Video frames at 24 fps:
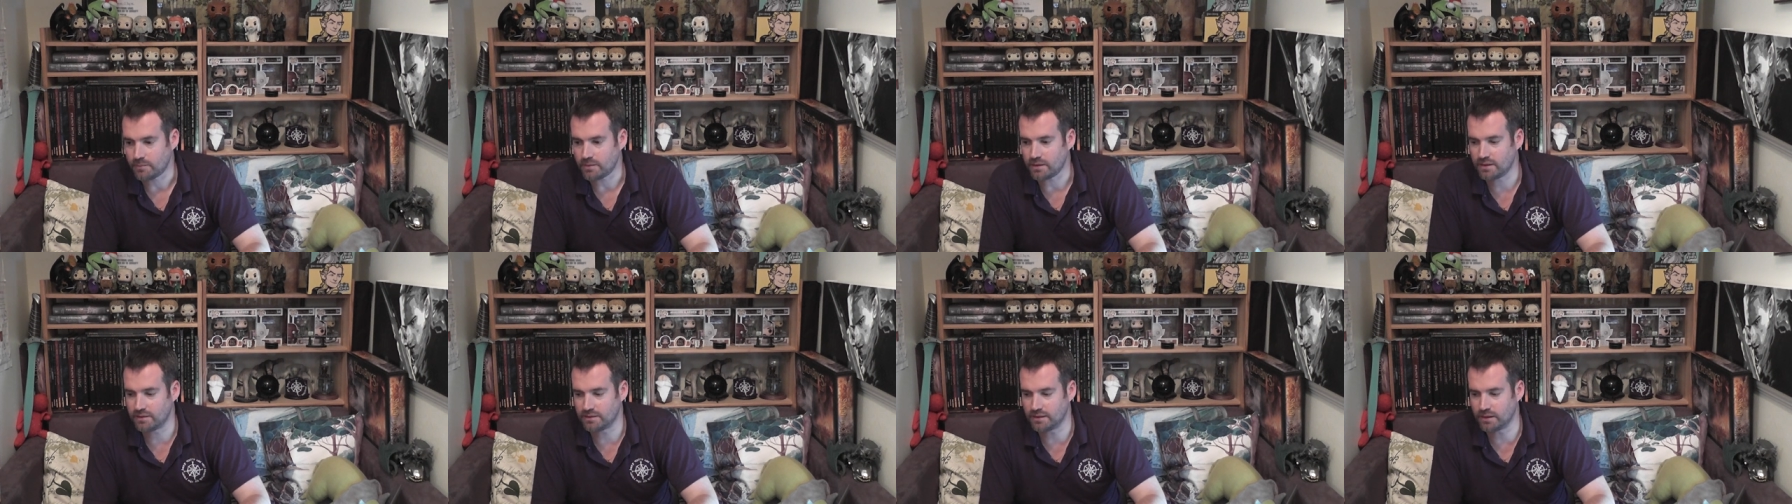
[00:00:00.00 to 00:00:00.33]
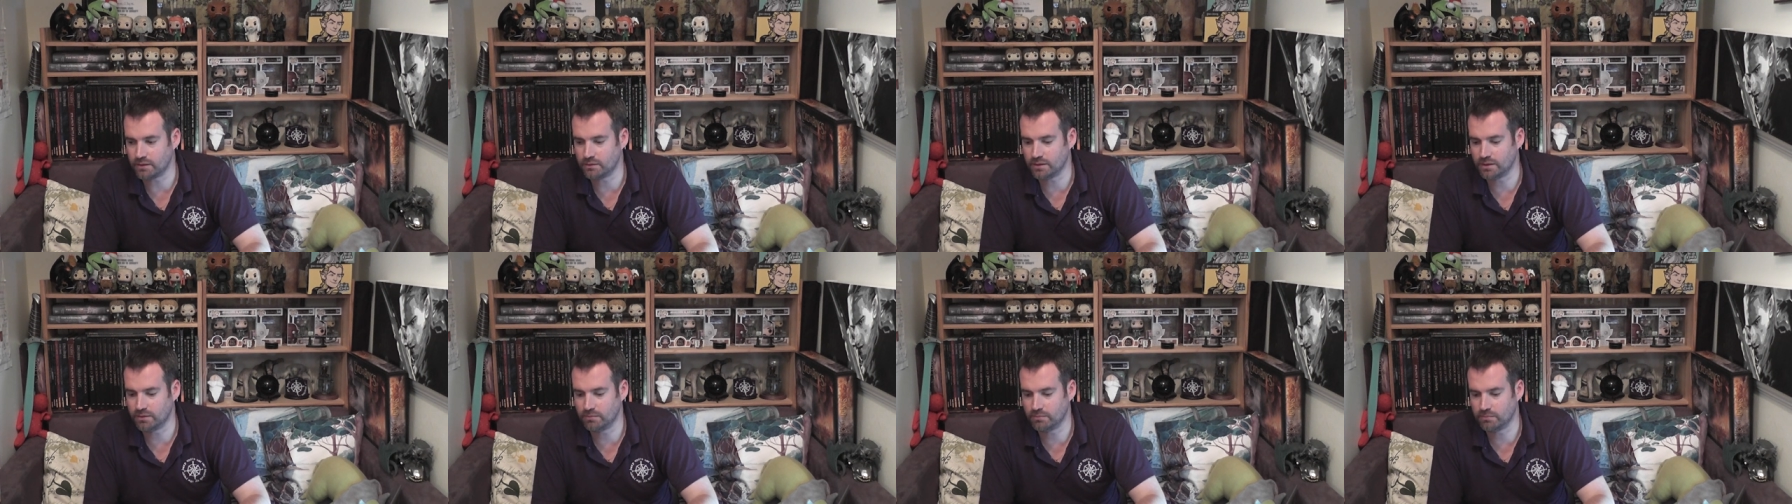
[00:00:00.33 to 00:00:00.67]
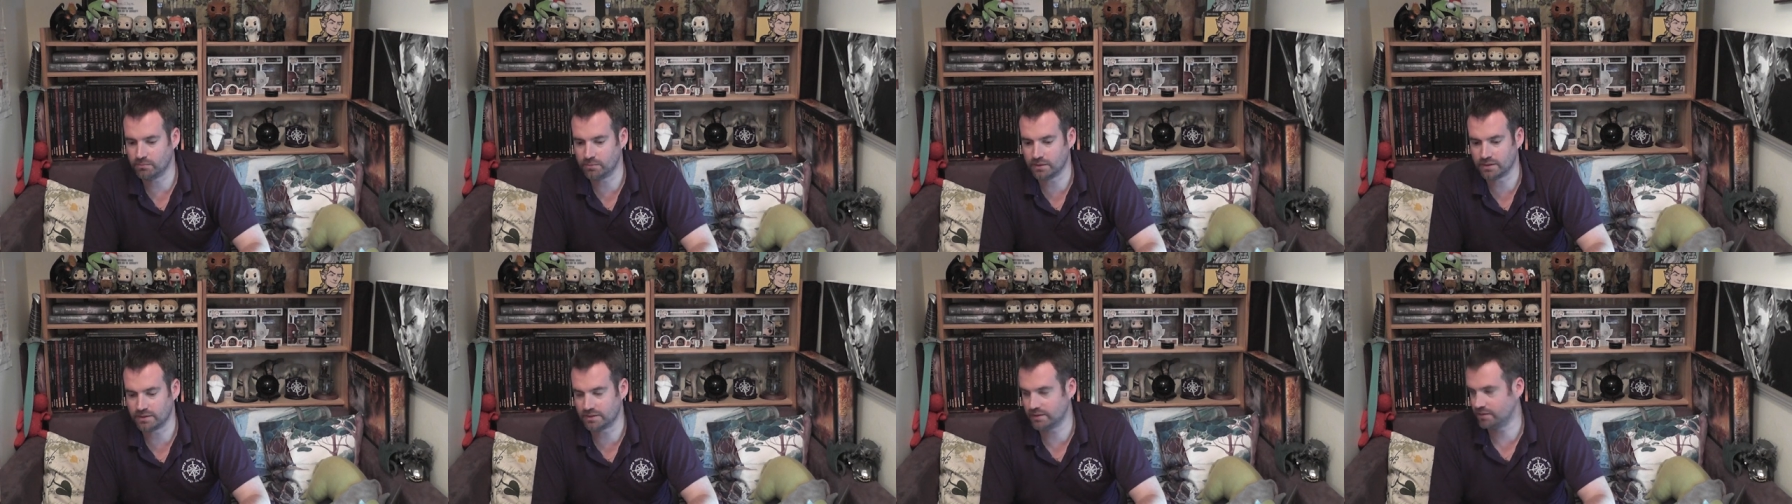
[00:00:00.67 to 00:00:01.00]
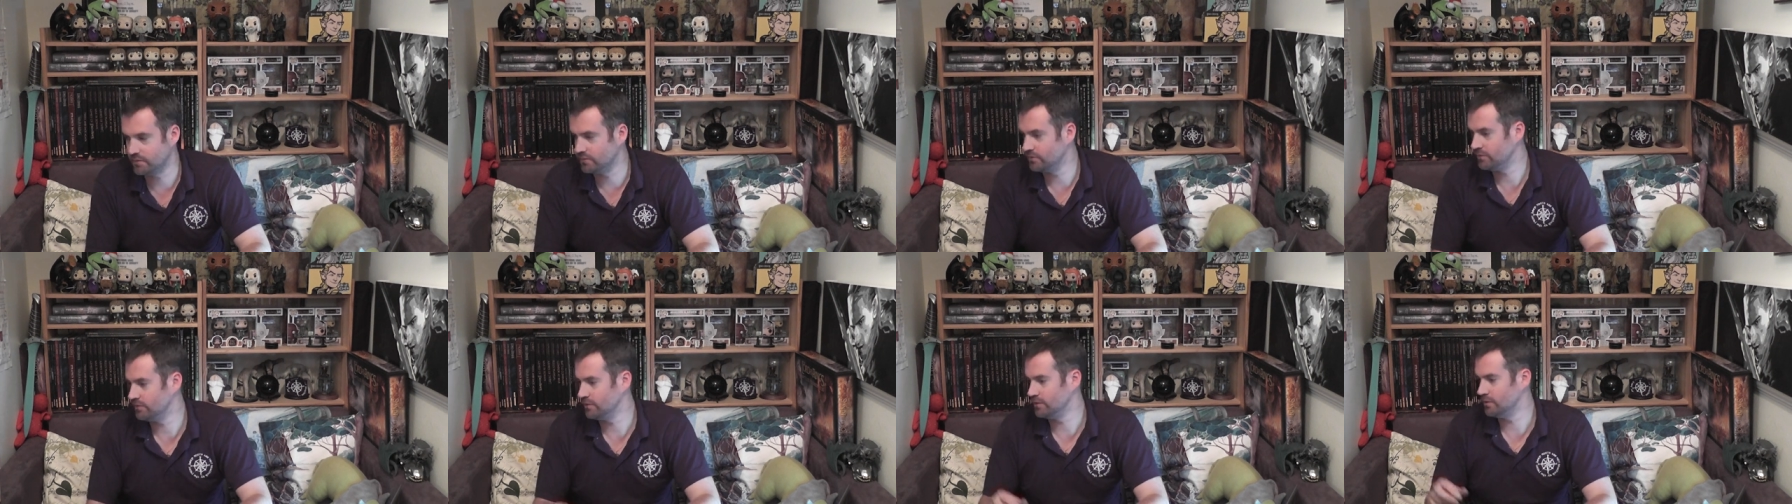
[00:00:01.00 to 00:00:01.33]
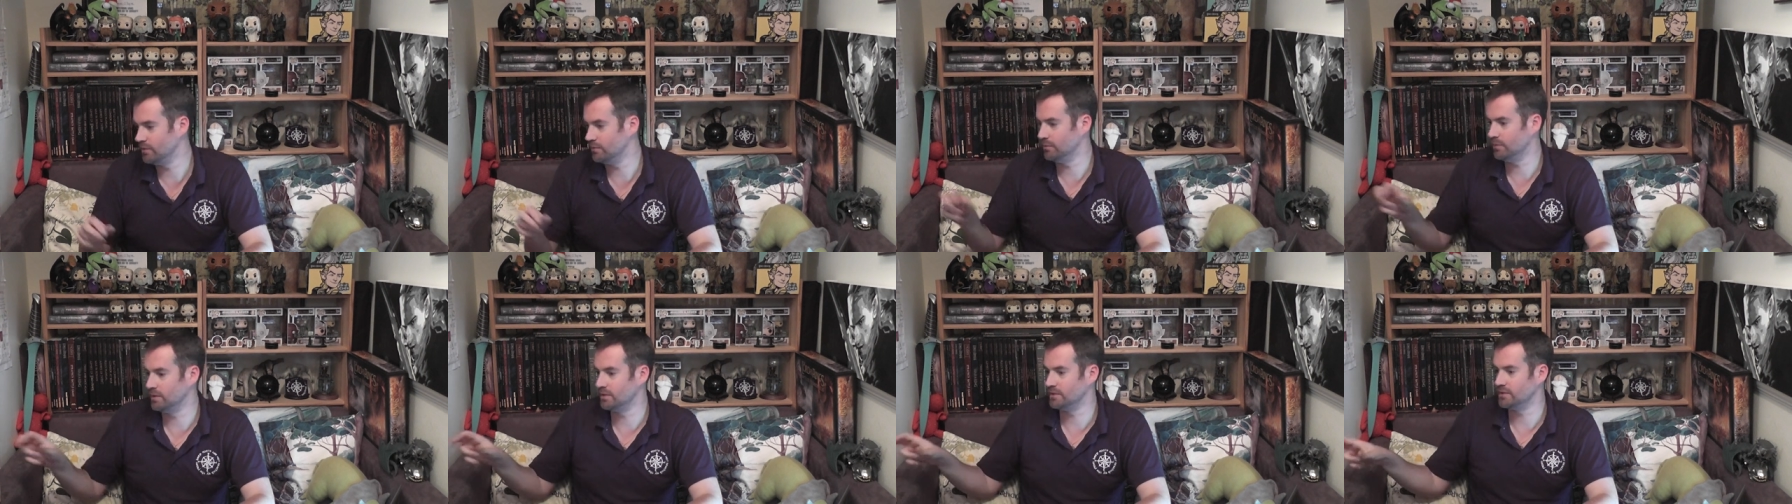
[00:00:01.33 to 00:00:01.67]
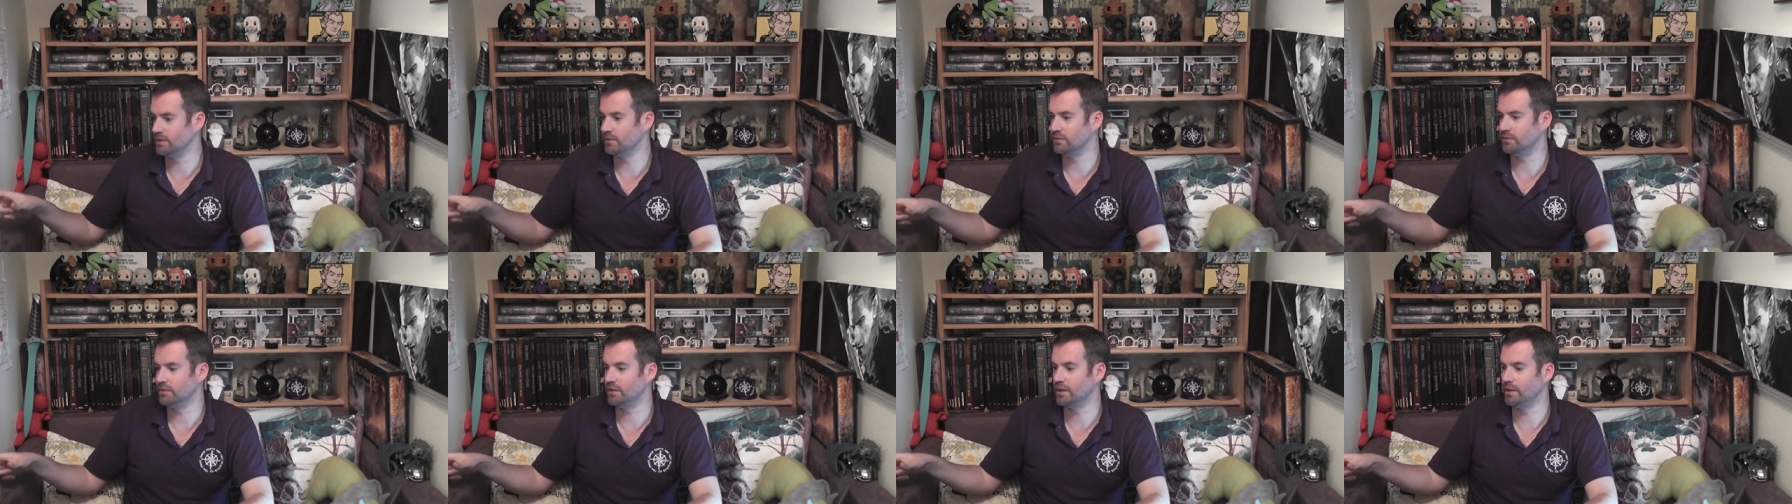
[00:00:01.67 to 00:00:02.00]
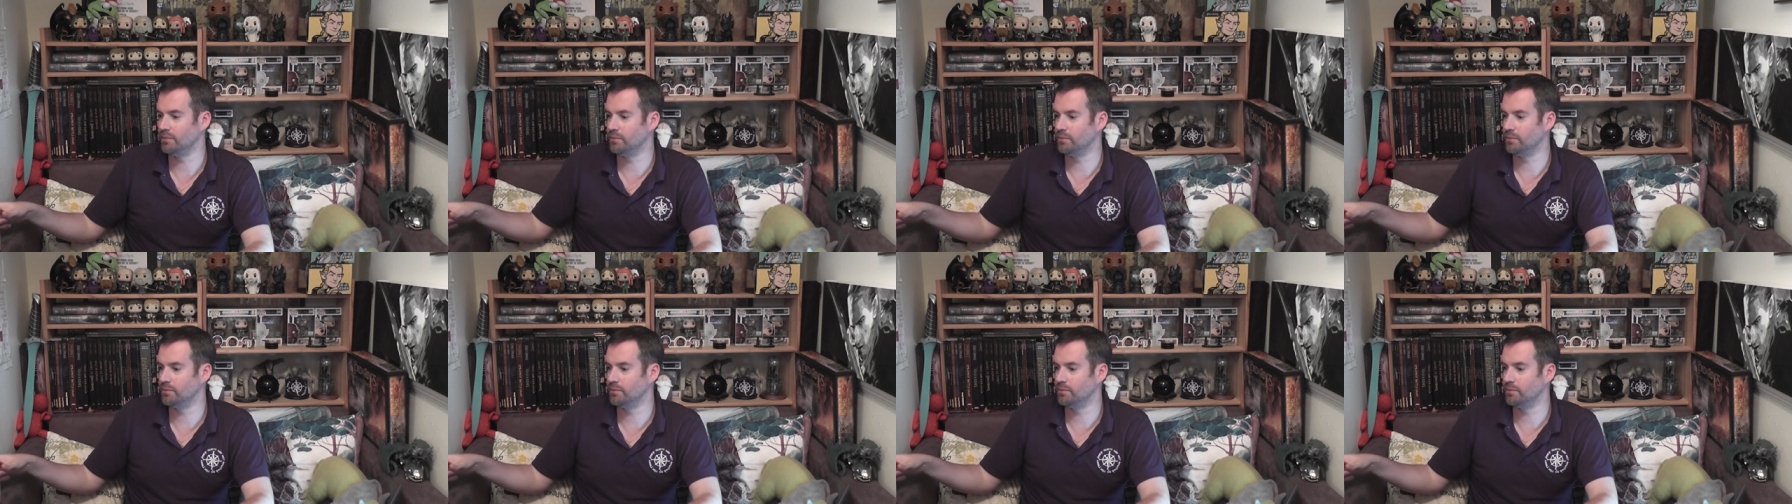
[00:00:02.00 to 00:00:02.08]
So myself, myself and